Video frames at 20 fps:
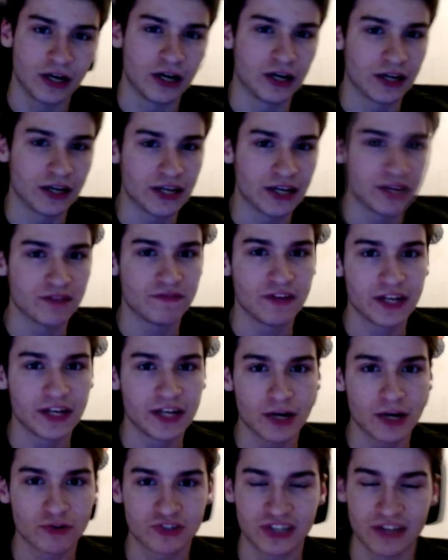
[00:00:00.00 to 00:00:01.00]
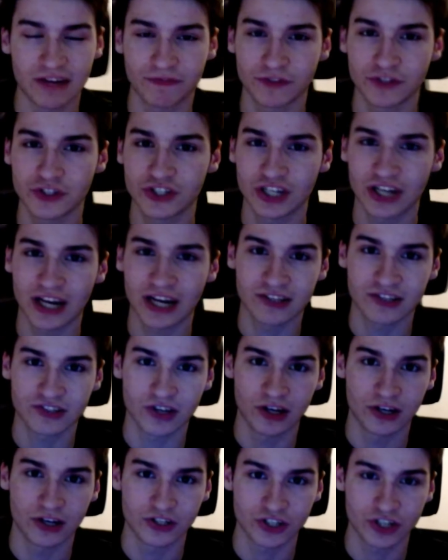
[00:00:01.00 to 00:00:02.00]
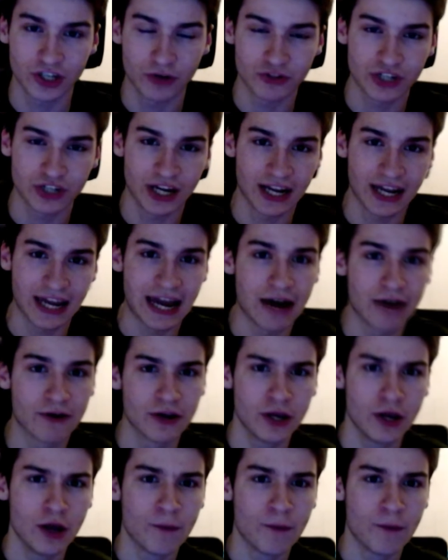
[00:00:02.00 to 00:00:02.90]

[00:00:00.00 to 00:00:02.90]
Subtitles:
in the videos. Definitely you guys should go check out.